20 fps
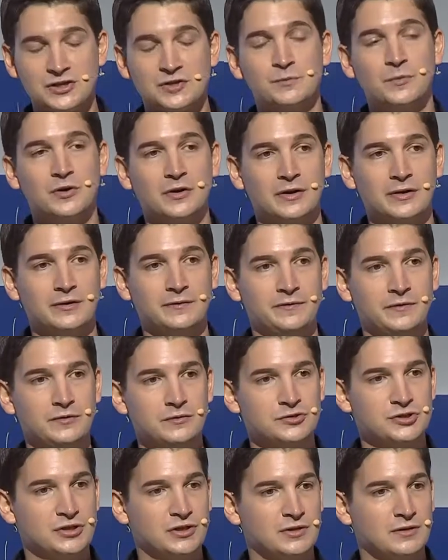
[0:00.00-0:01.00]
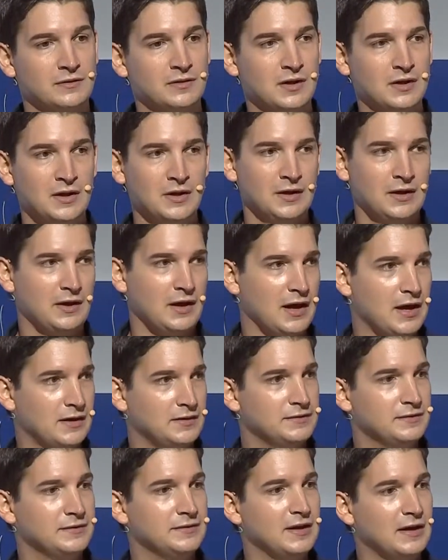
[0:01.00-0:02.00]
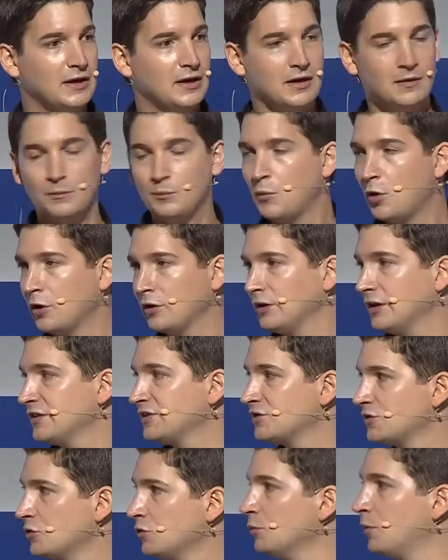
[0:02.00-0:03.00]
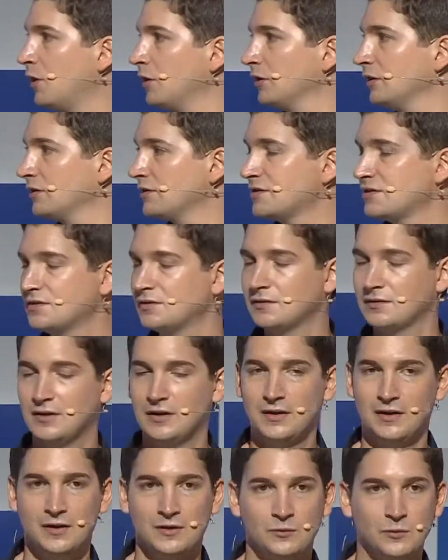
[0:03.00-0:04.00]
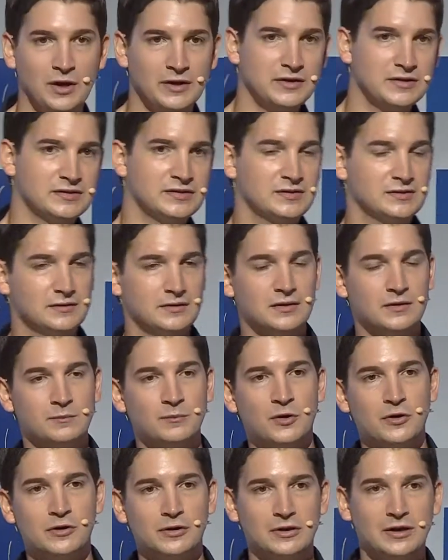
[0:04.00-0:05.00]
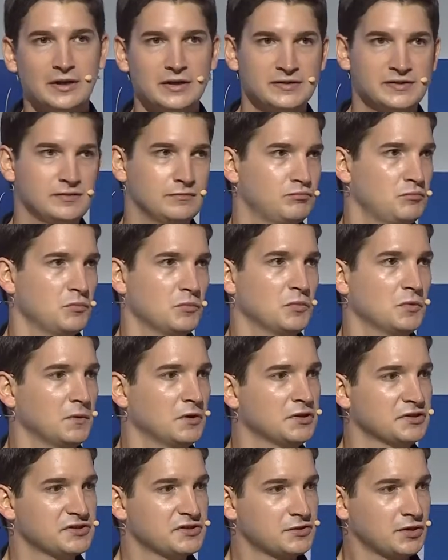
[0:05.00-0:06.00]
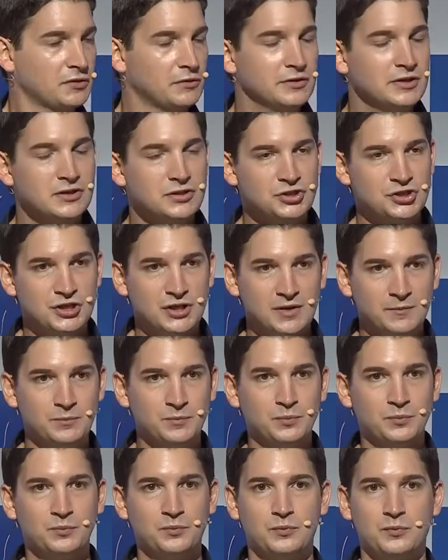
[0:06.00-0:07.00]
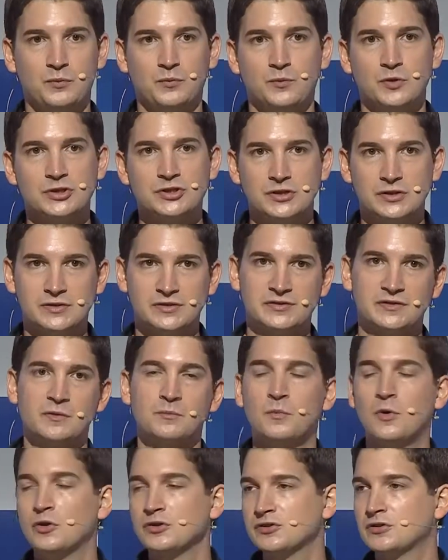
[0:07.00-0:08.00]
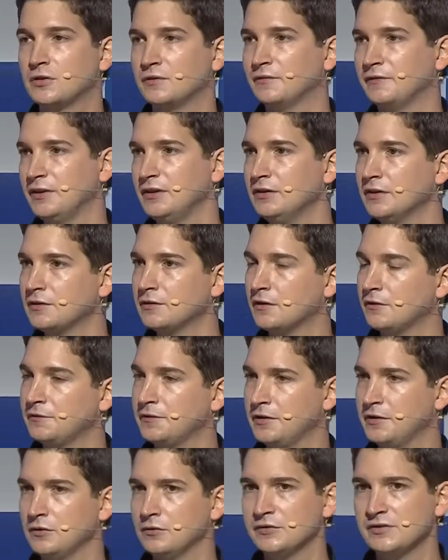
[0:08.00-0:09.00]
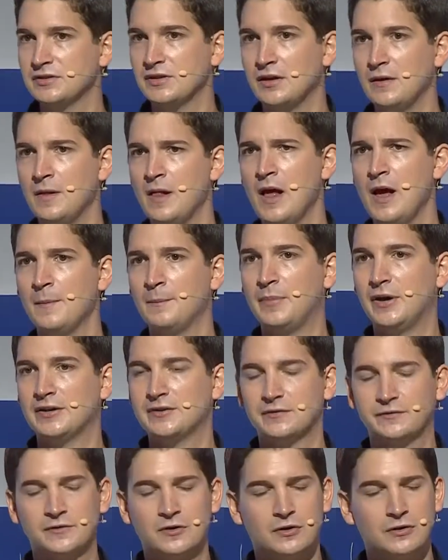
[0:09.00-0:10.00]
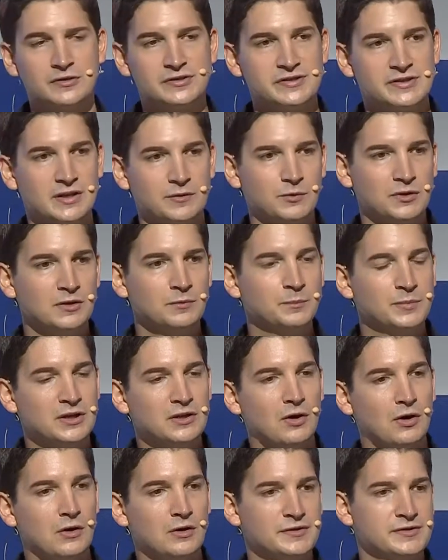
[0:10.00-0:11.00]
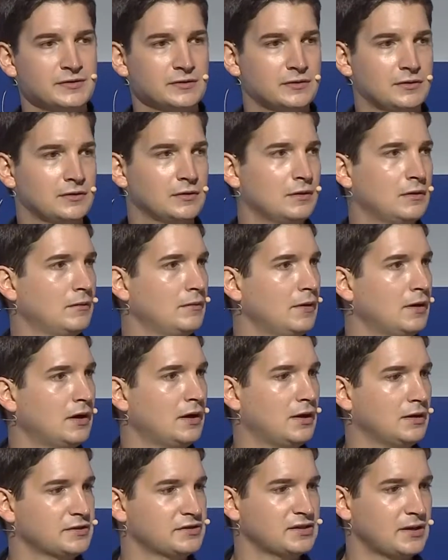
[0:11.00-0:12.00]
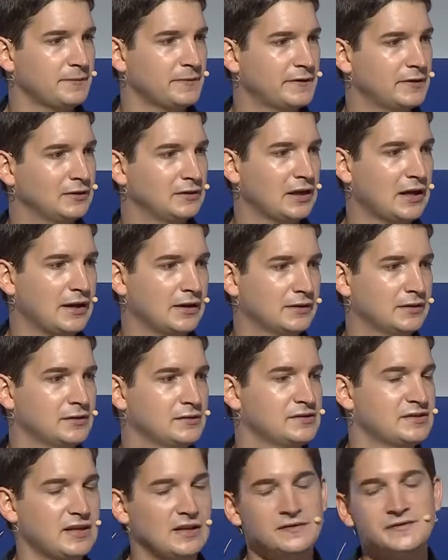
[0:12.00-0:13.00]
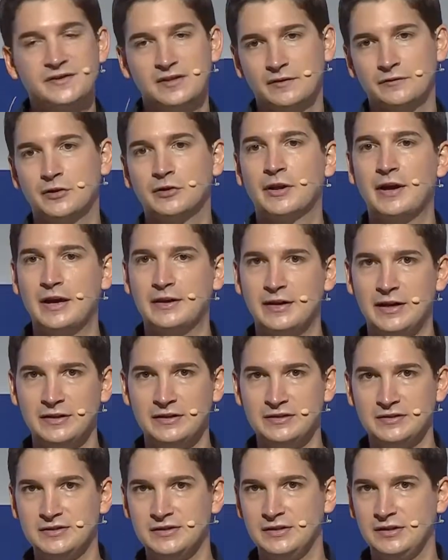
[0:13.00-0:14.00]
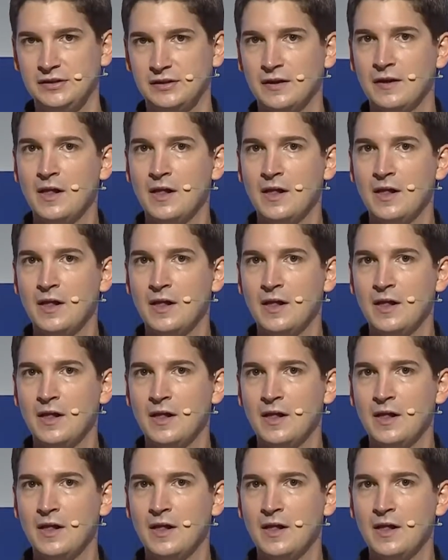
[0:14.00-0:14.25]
more in the future. And there are more or less two models. One is the more or less custodianship, which is the most convenient of the user, but of course there will be also something like self-sovereign identity